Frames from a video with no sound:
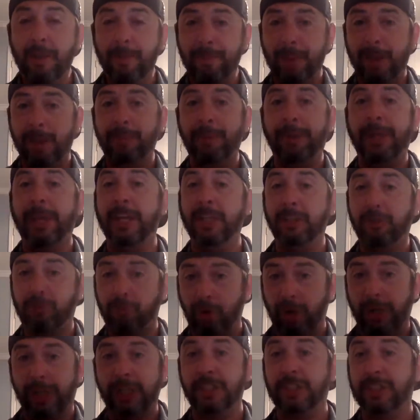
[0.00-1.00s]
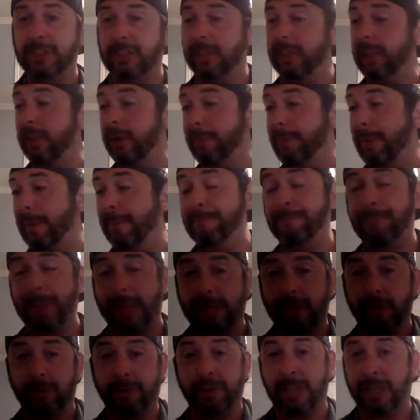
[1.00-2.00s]
Maybe his range is a little bit
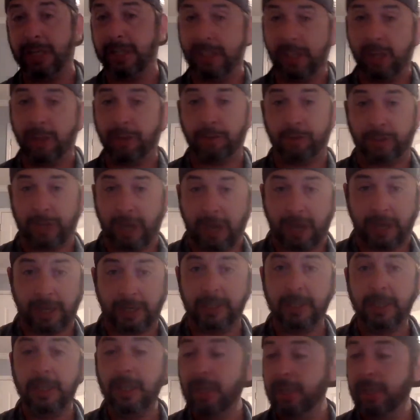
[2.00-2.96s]
bigger than the other guy.